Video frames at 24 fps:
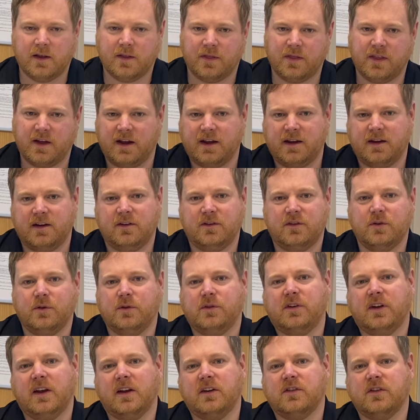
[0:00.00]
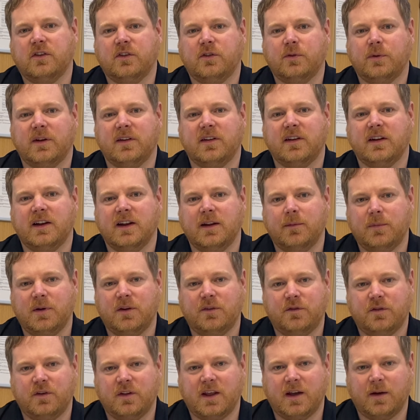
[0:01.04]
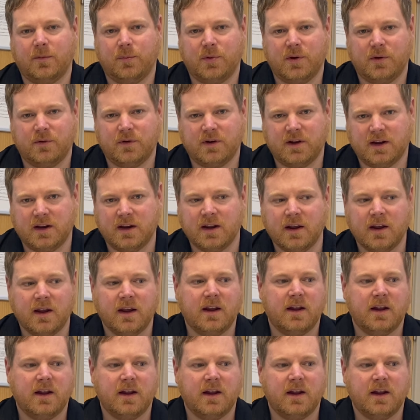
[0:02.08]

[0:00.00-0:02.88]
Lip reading: That is your Section 20 limit for that building.